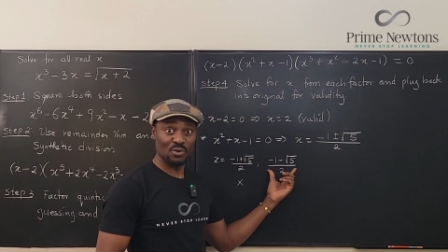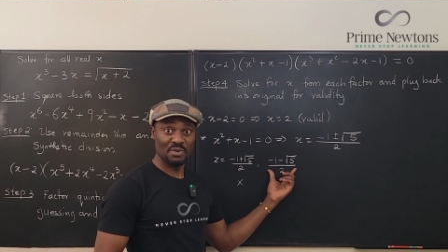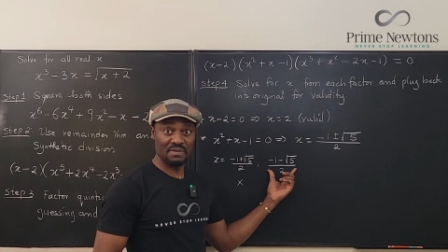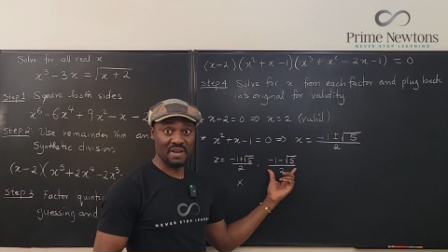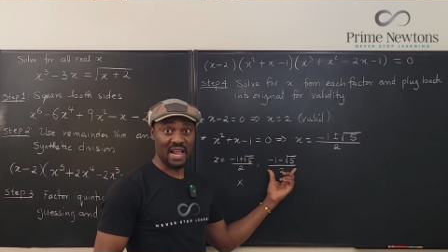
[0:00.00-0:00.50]
will
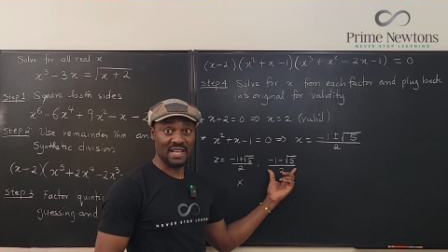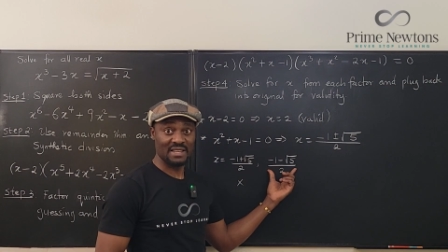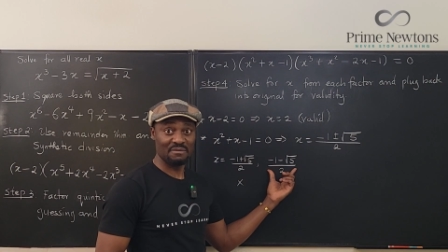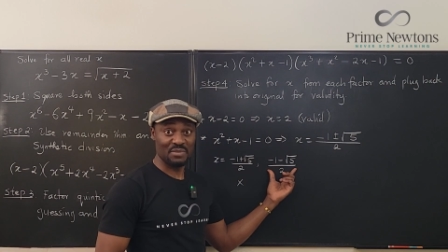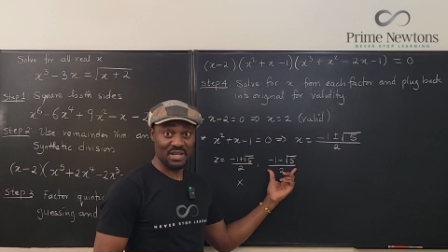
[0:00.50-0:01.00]
be
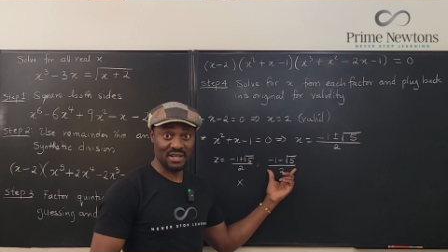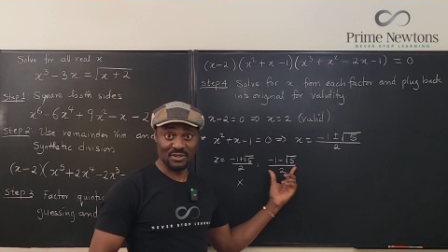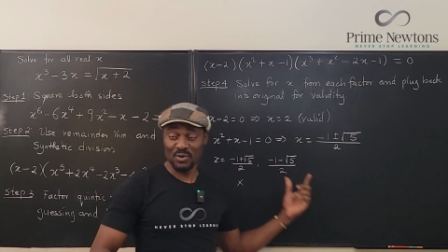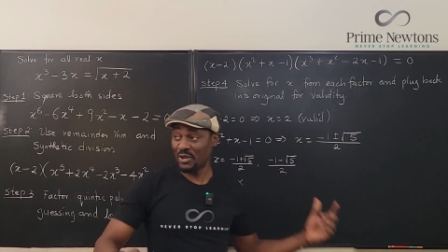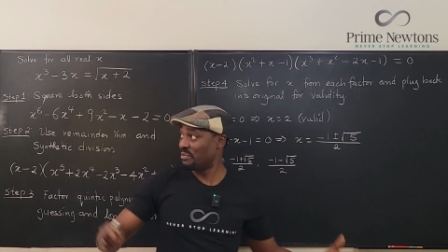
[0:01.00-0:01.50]
valid
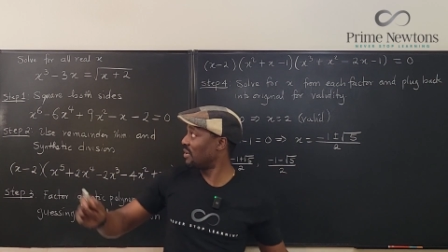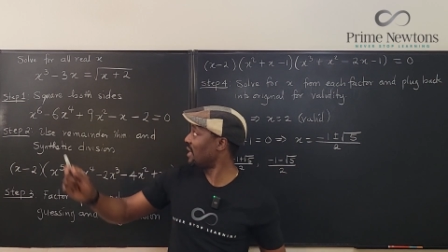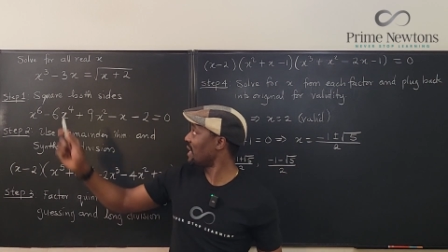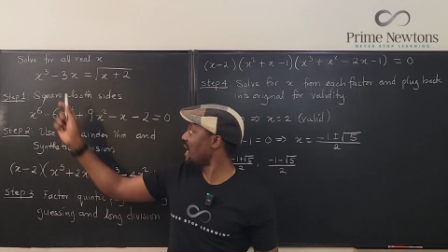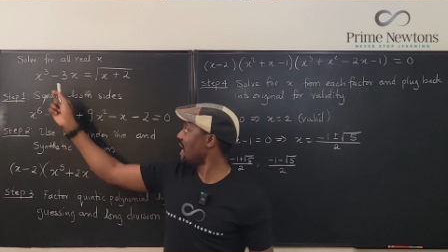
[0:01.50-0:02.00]
because when you
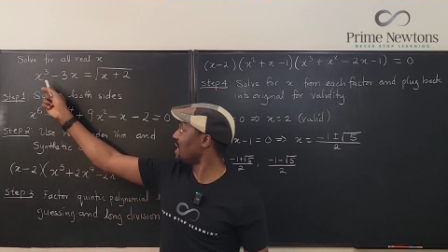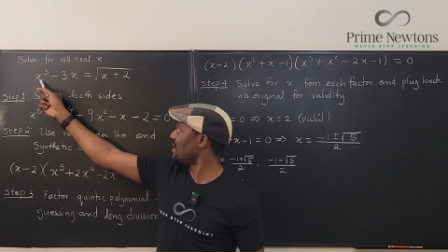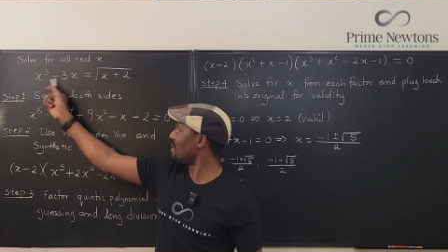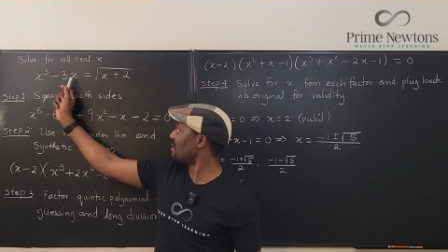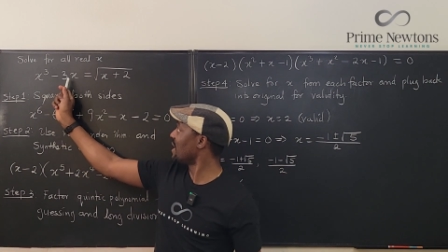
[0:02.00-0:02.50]
plug it in
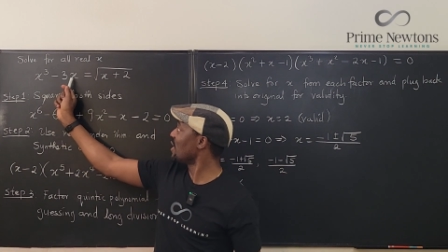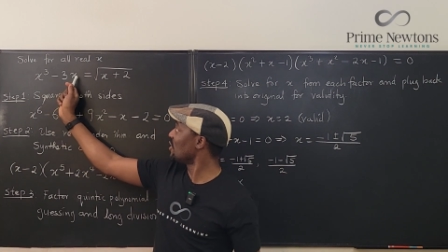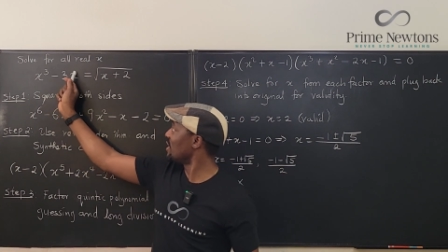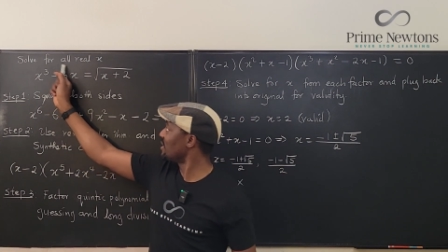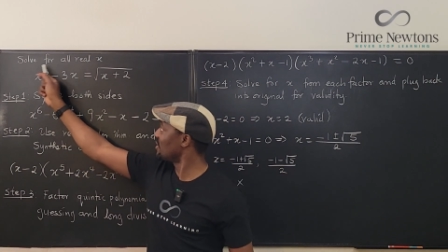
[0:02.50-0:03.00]
here,
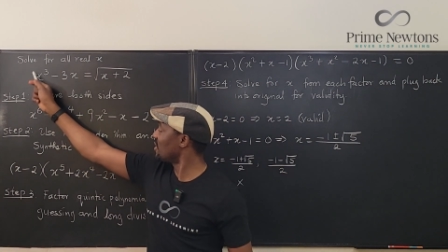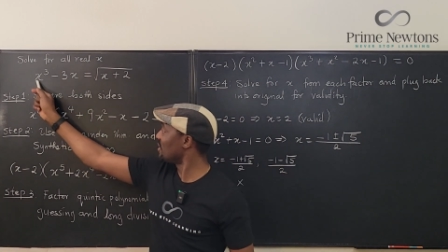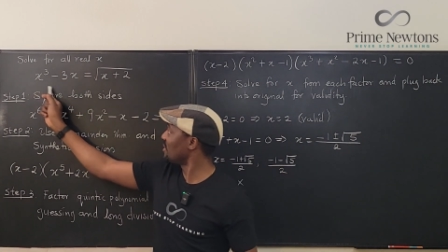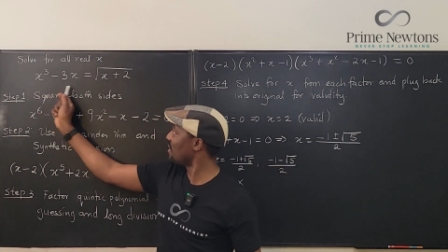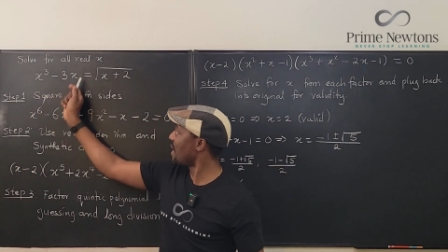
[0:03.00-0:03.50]
this is going
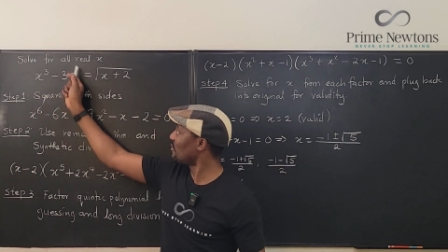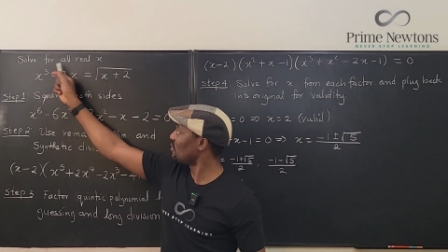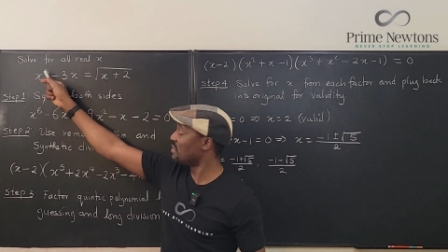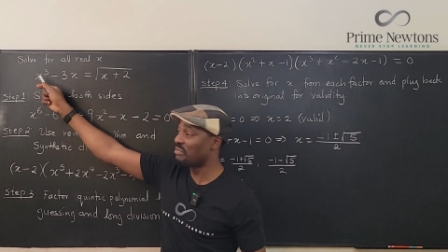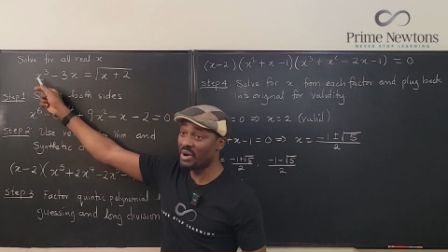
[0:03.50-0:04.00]
to turn out
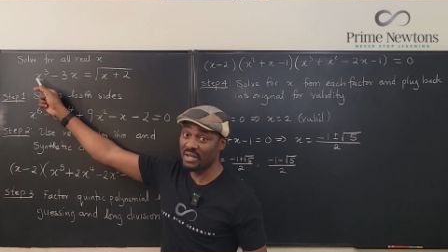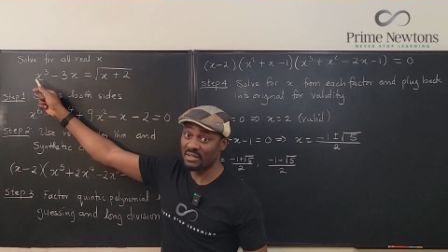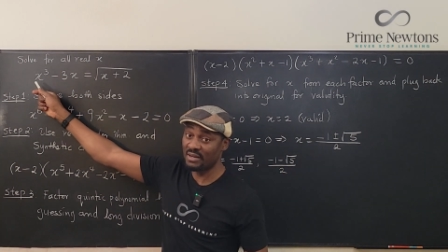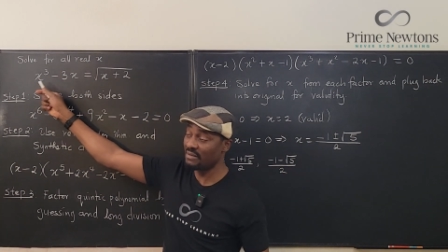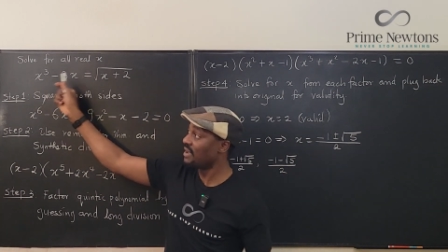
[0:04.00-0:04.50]
to be
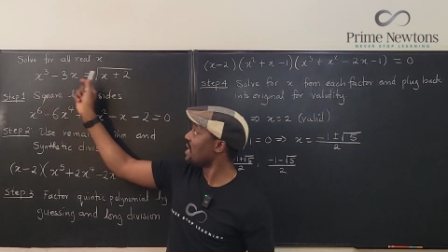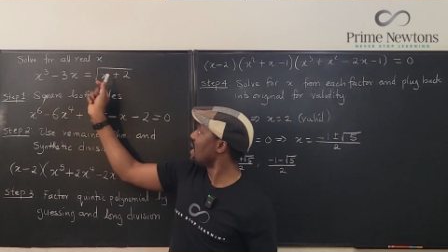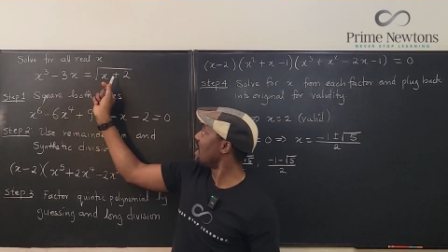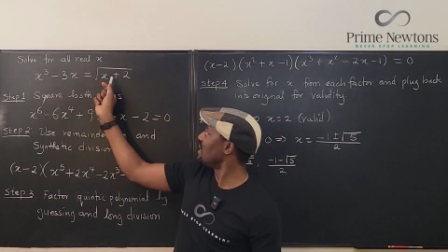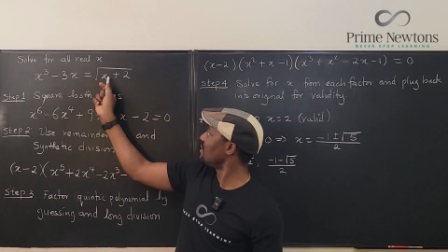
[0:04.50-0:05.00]
positive
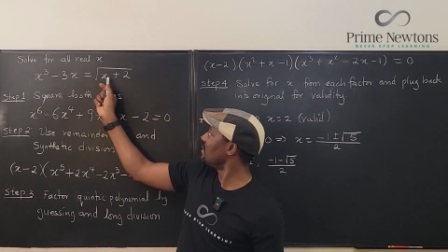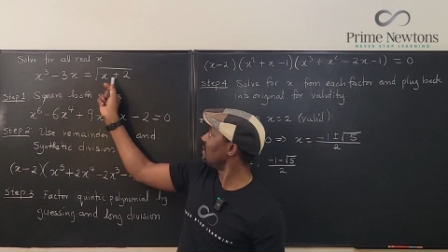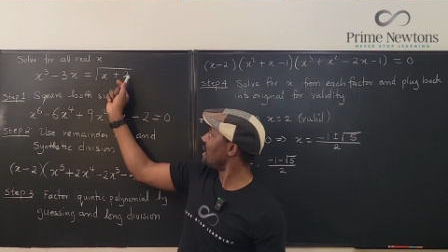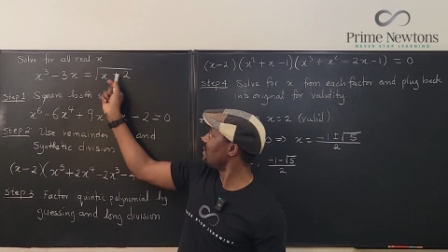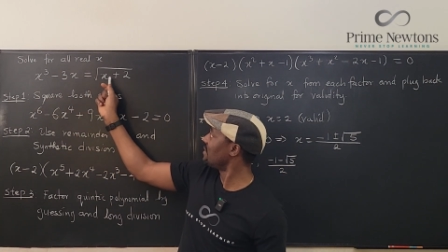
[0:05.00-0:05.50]
and it's still
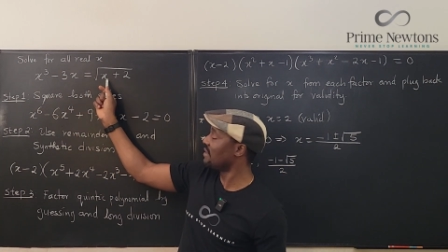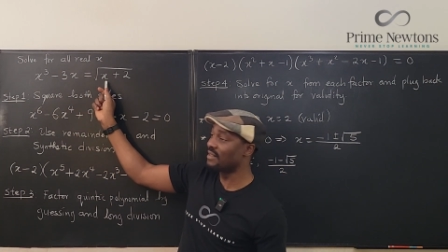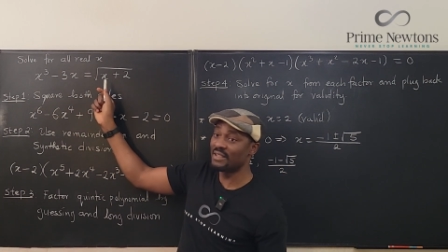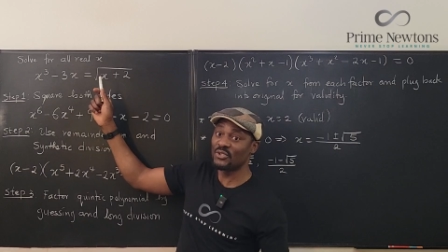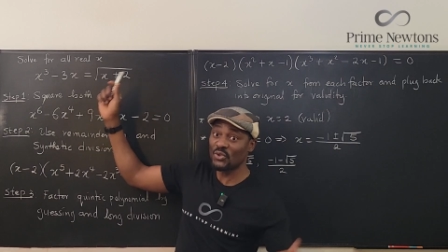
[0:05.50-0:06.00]
less than
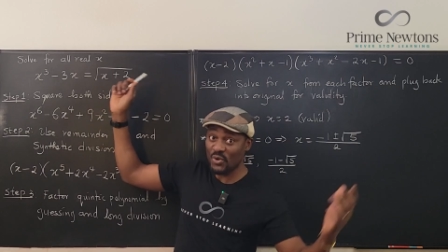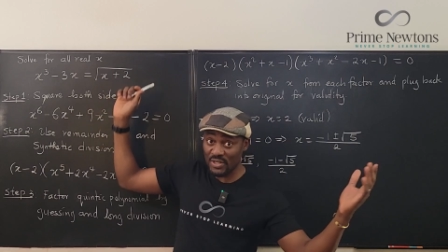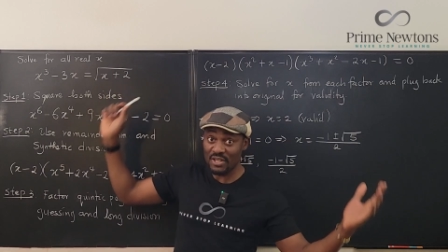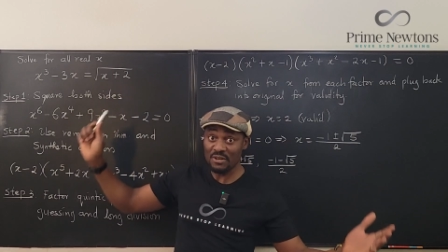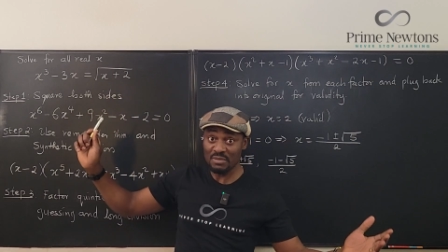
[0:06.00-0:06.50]
this, so
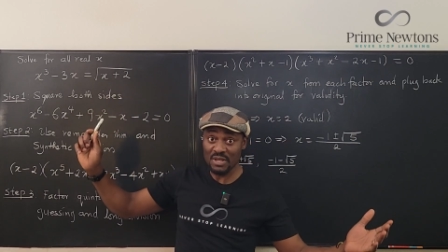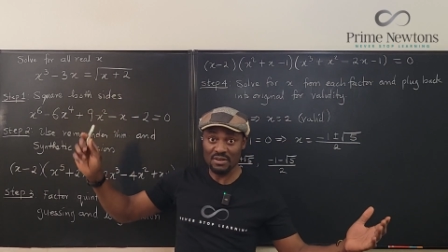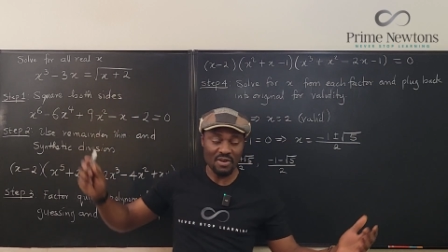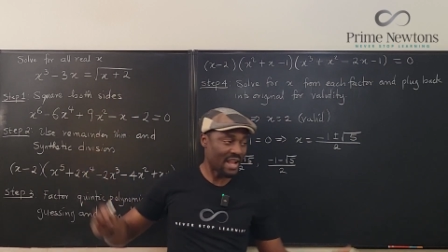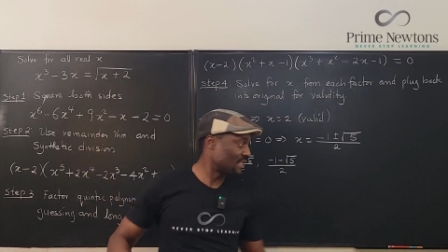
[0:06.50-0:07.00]
it's going to be
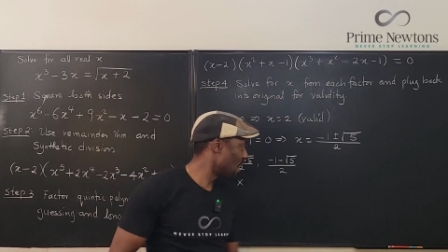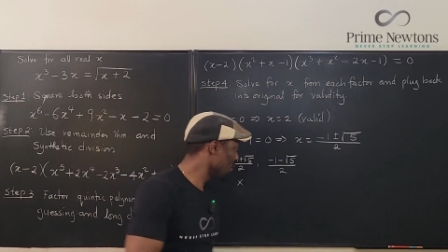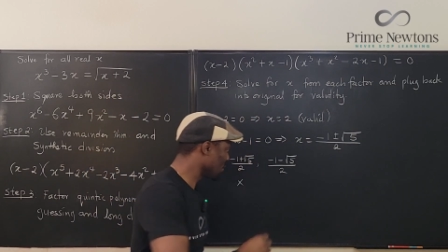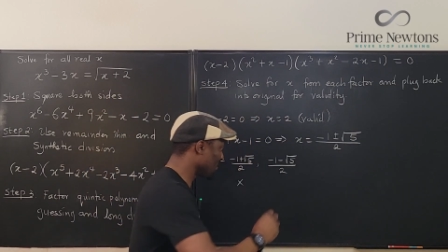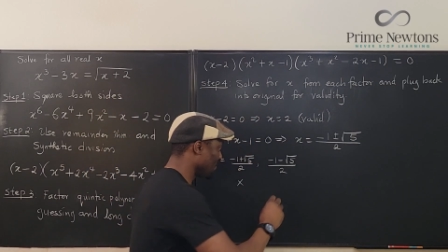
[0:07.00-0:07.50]
correct.
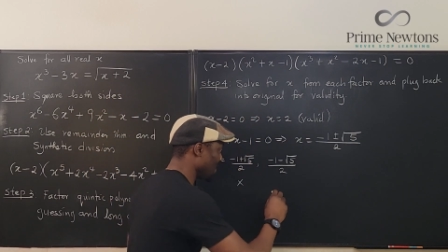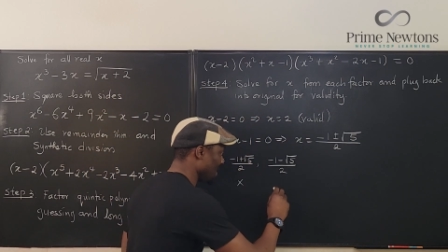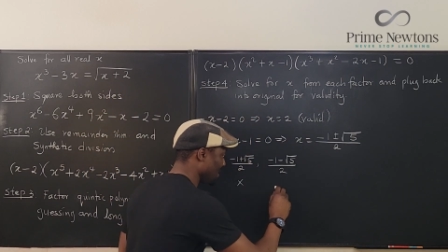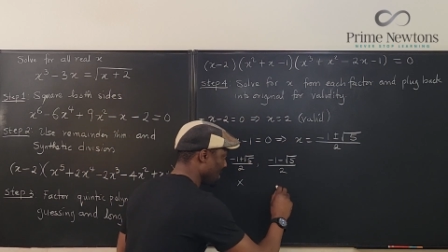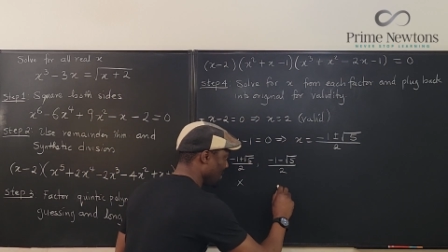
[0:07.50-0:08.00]
So
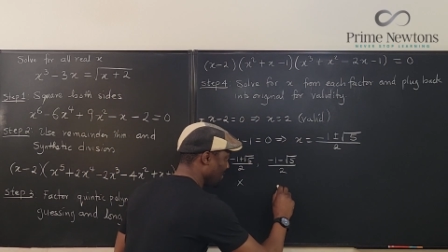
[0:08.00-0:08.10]
this is